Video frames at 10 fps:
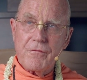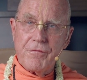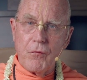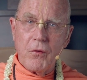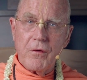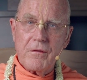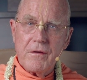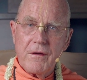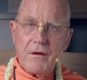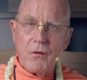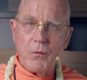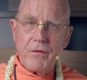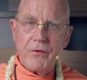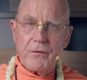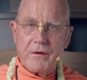
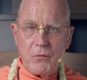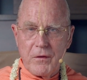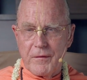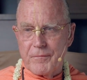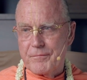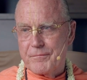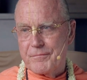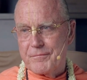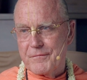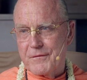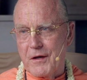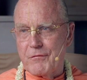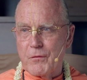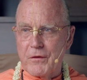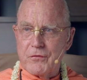4.131,
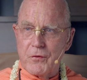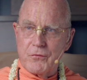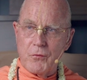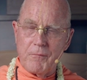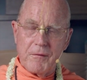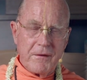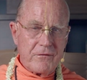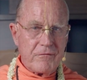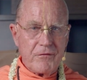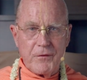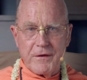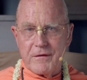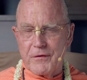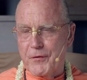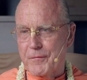Kaviraj Goswami makes it very
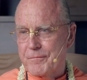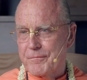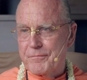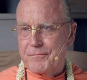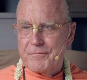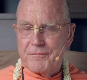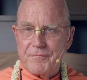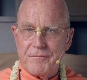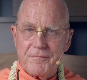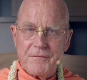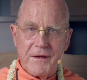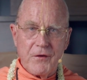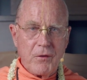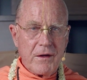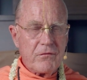clear. He
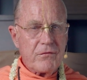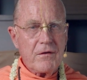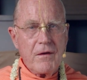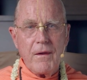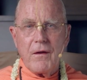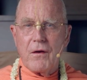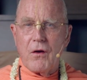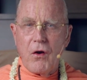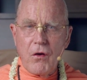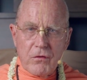writes, "All